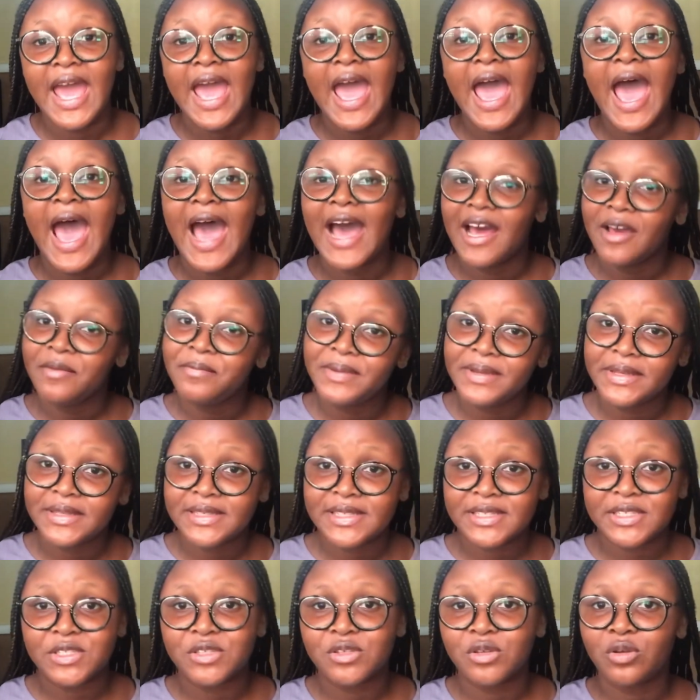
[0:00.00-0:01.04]

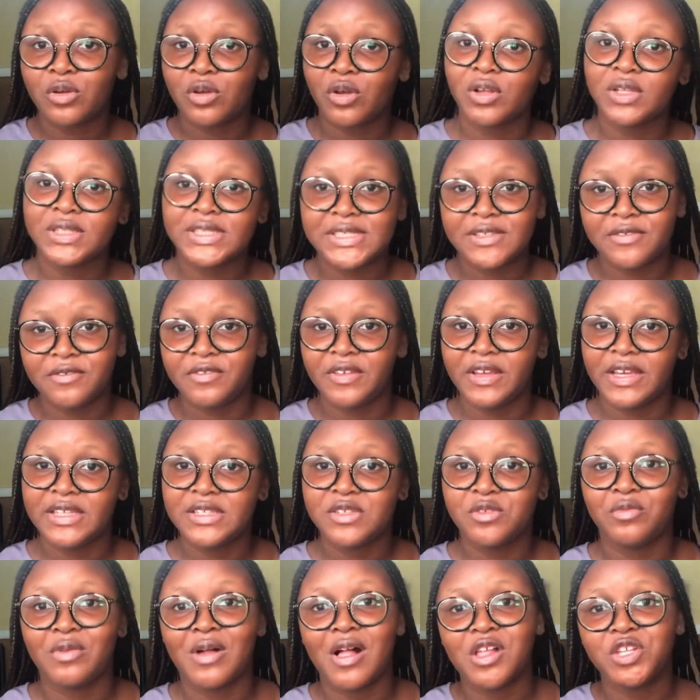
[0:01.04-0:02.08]
habits to cultivate
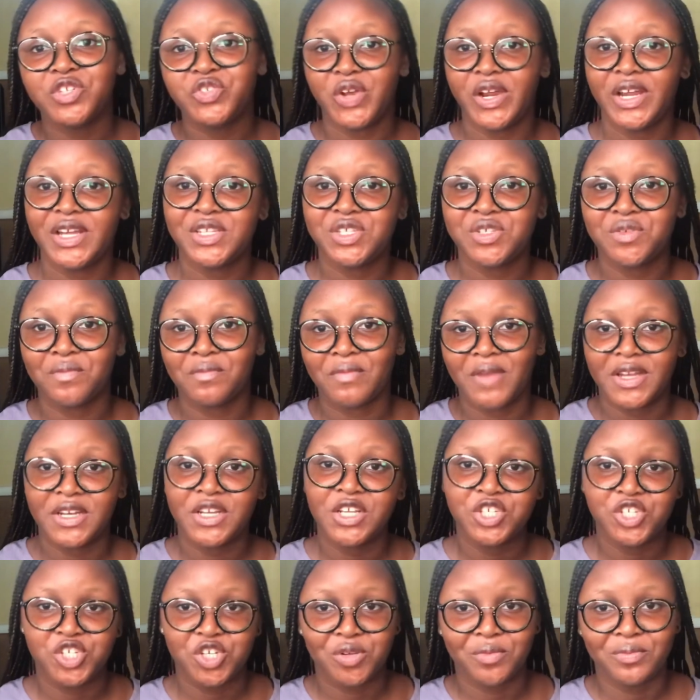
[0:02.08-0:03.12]
while trying to
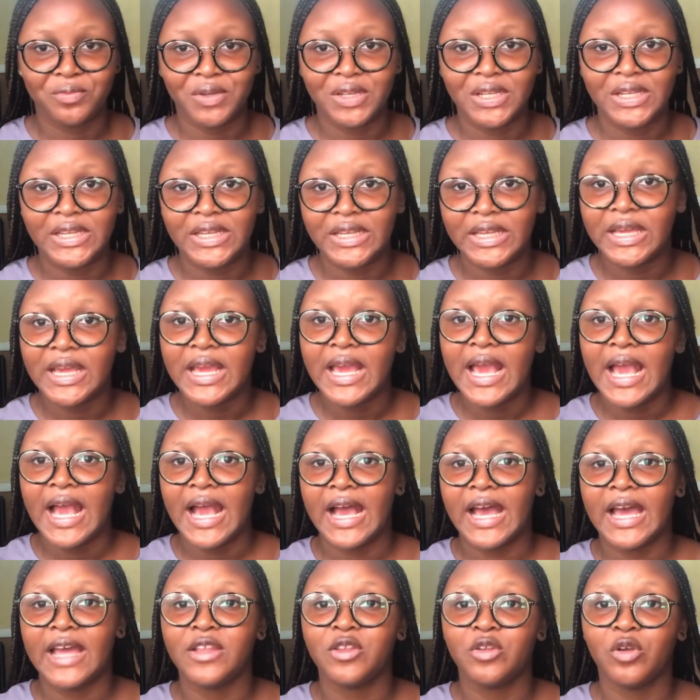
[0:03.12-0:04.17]
manage your money
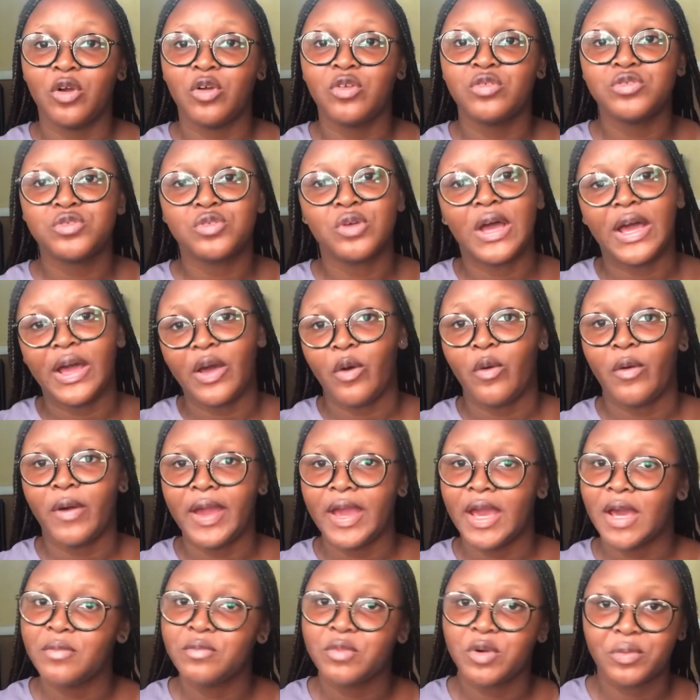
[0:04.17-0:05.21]
and also
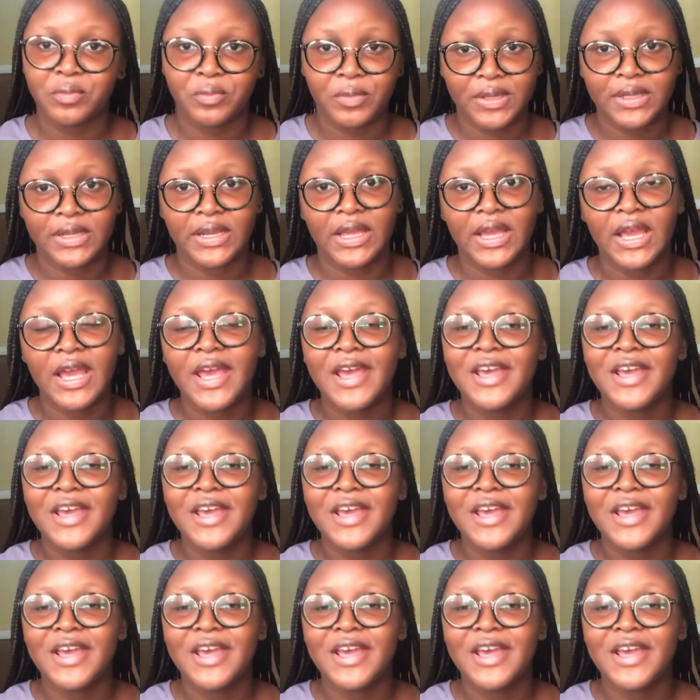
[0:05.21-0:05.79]
acquire more money.